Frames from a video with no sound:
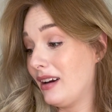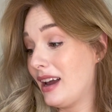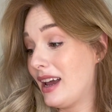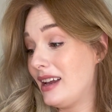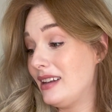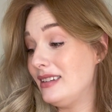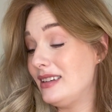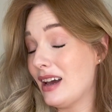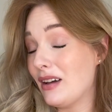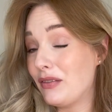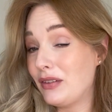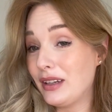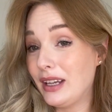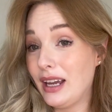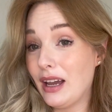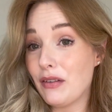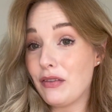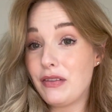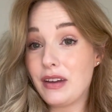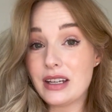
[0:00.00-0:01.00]
and definitely
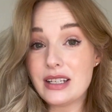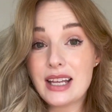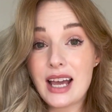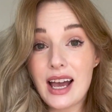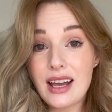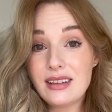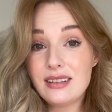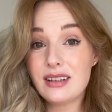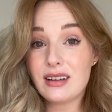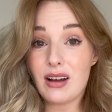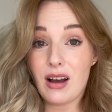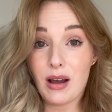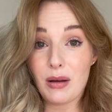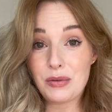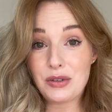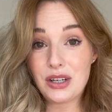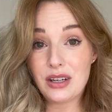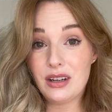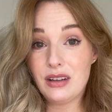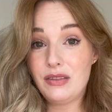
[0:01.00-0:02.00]
a fantastic
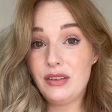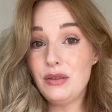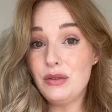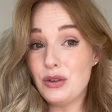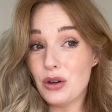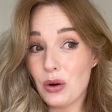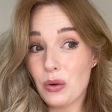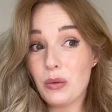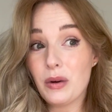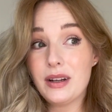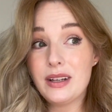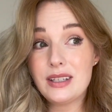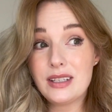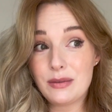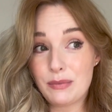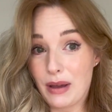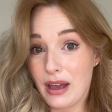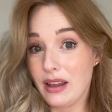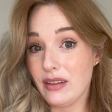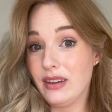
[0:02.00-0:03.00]
option if you don't want to
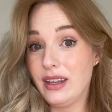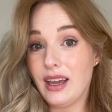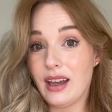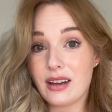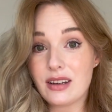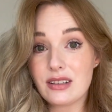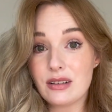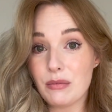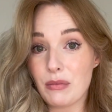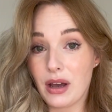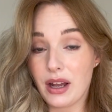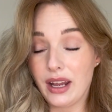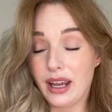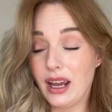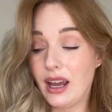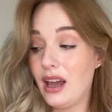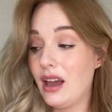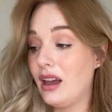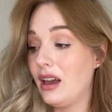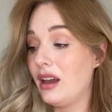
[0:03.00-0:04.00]
spend the extra money
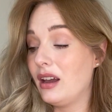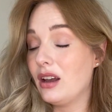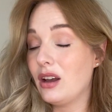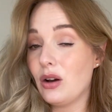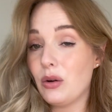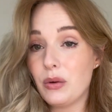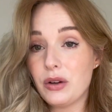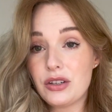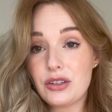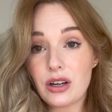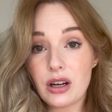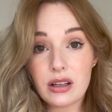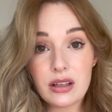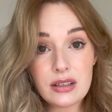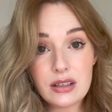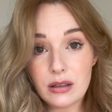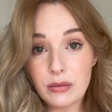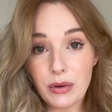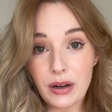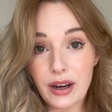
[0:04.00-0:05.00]
and go with Charlotte
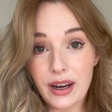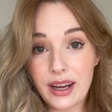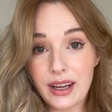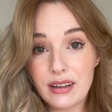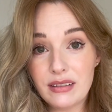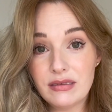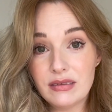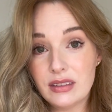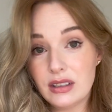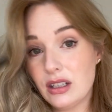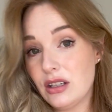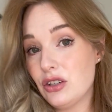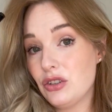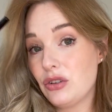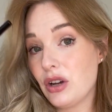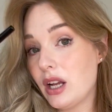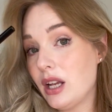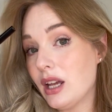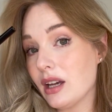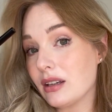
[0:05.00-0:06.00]
Tilbury.
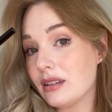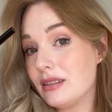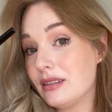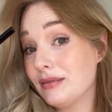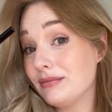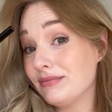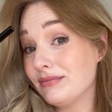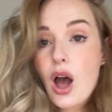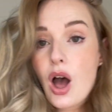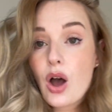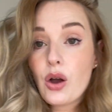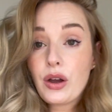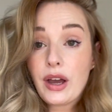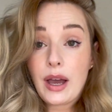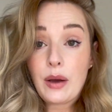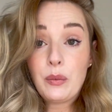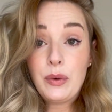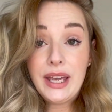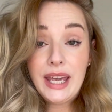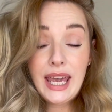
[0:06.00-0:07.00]
Try NYX. Okay,
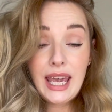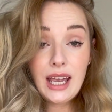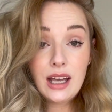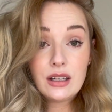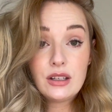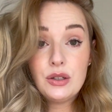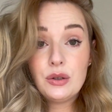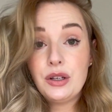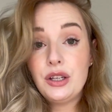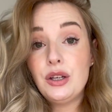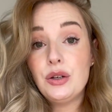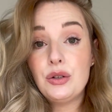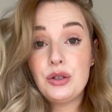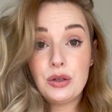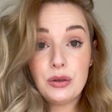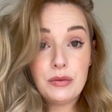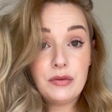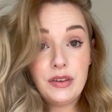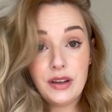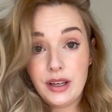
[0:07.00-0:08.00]
we can't do a
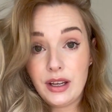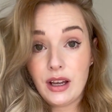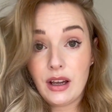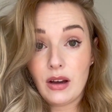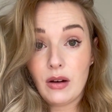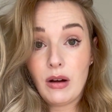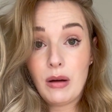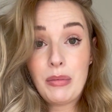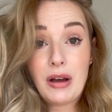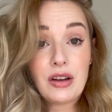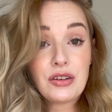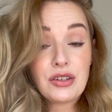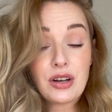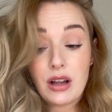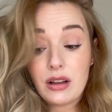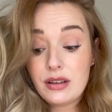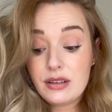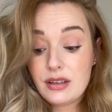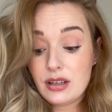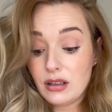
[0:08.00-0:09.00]
YouTube video about
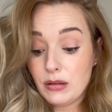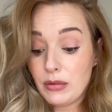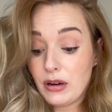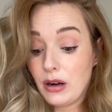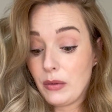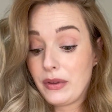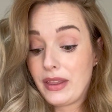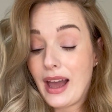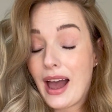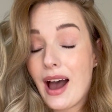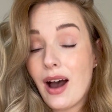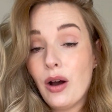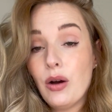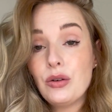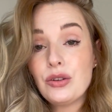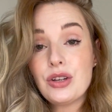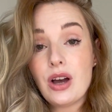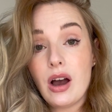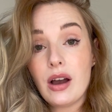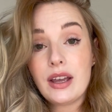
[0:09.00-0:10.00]
Charlotte Tilbury without
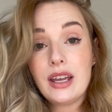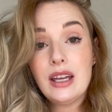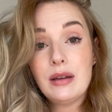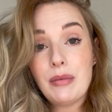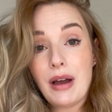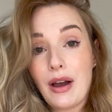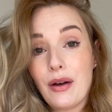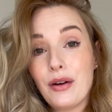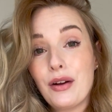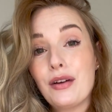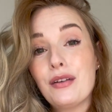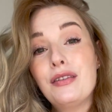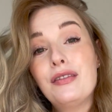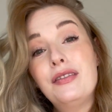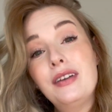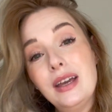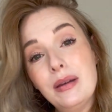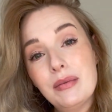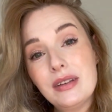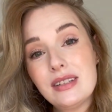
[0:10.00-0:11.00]
talking about her
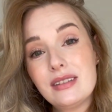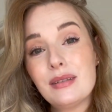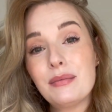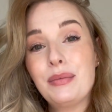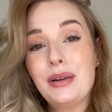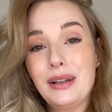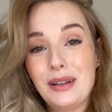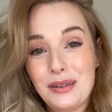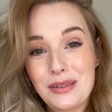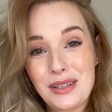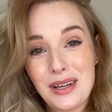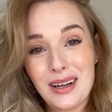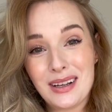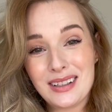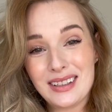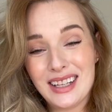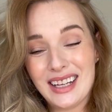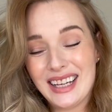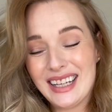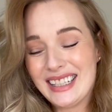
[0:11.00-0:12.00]
famous Pillow Talk
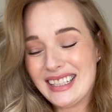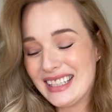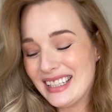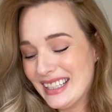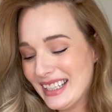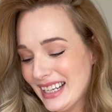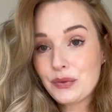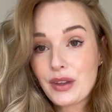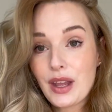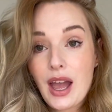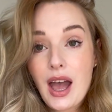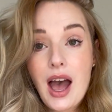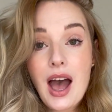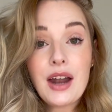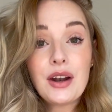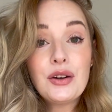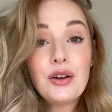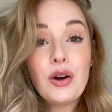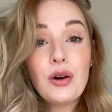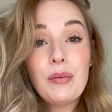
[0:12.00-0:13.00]
line. I
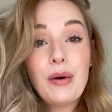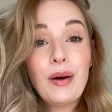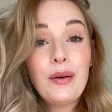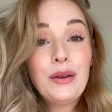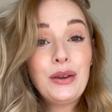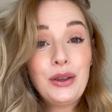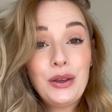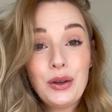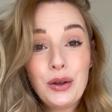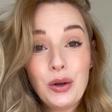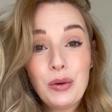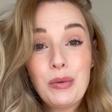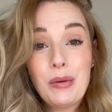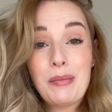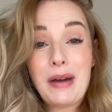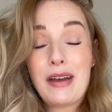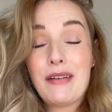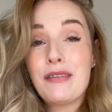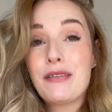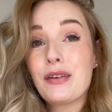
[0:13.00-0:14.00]
don't know about you, but
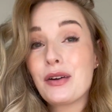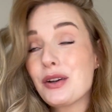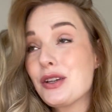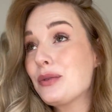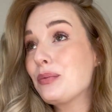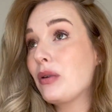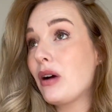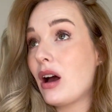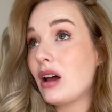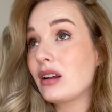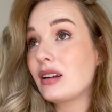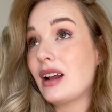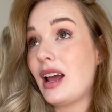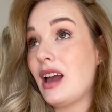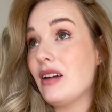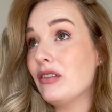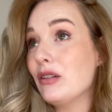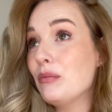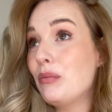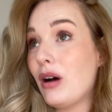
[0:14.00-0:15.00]
my first product I
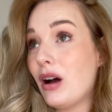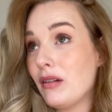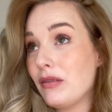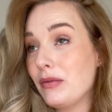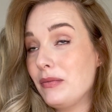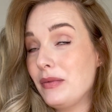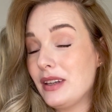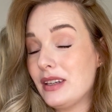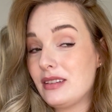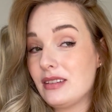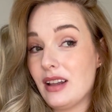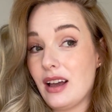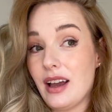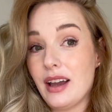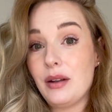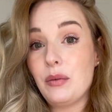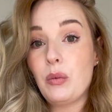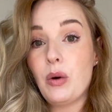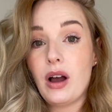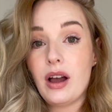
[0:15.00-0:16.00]
ever bought from this
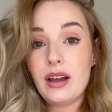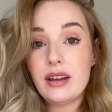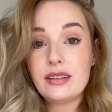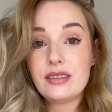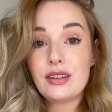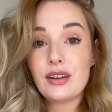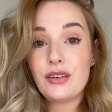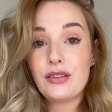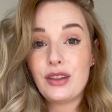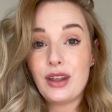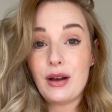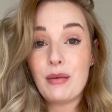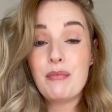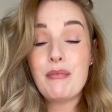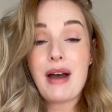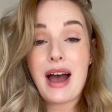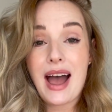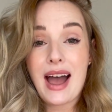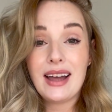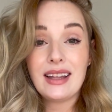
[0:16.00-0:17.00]
line was the
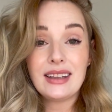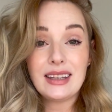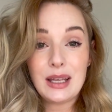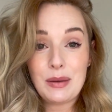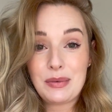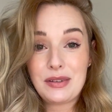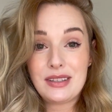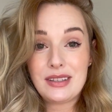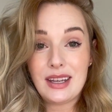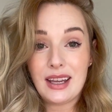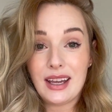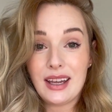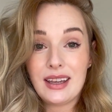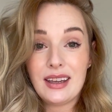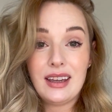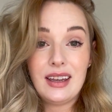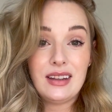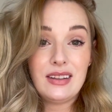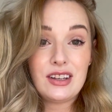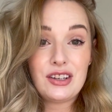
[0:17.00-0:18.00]
matte lipstick
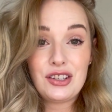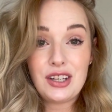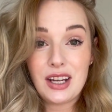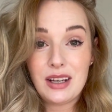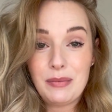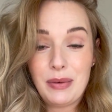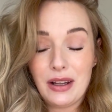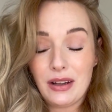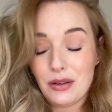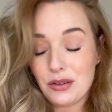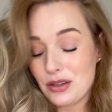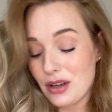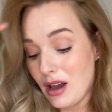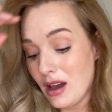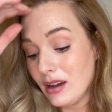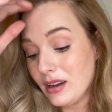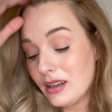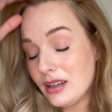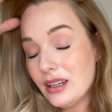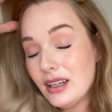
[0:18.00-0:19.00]
in the shade Pillow Talk.